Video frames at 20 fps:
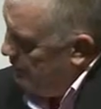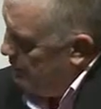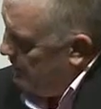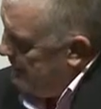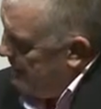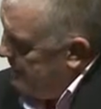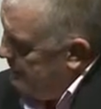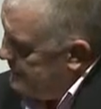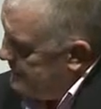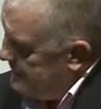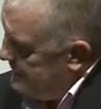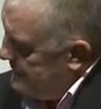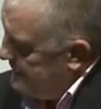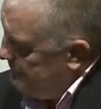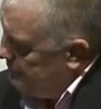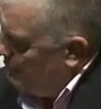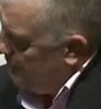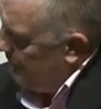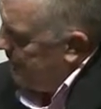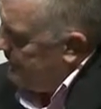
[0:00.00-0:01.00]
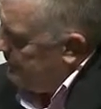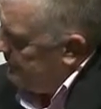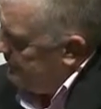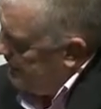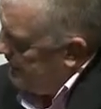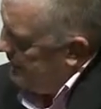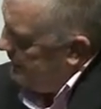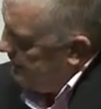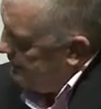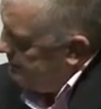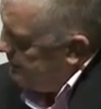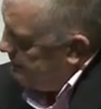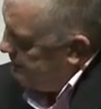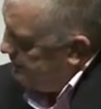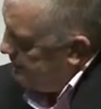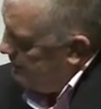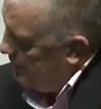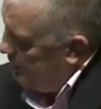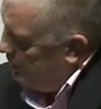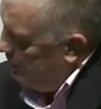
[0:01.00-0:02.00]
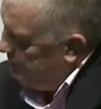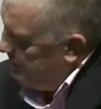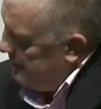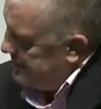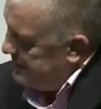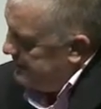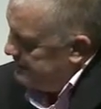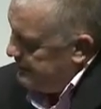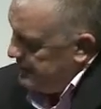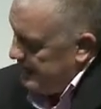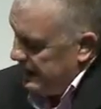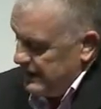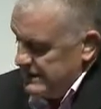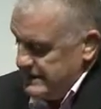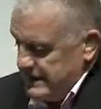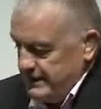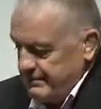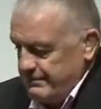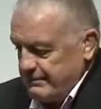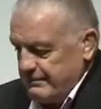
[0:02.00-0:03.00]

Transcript: houses and what they look like with augmented reality.